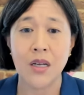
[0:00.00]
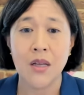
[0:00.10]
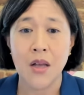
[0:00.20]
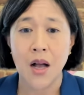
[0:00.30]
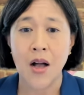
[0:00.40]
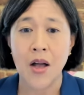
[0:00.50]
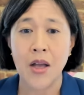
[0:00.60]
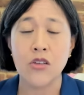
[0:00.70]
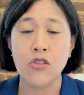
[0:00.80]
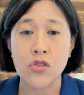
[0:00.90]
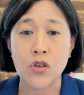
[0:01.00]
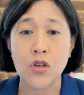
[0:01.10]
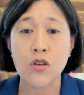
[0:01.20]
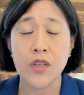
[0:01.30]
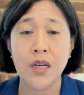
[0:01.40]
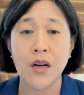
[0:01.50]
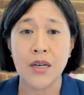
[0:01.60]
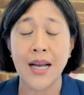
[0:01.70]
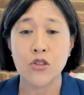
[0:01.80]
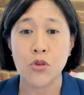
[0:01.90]
uh, conserving our
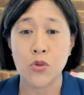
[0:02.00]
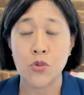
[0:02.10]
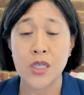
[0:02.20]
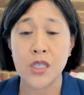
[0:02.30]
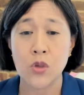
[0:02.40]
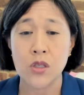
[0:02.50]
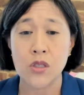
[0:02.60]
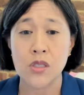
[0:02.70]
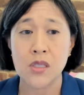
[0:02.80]
natural resources,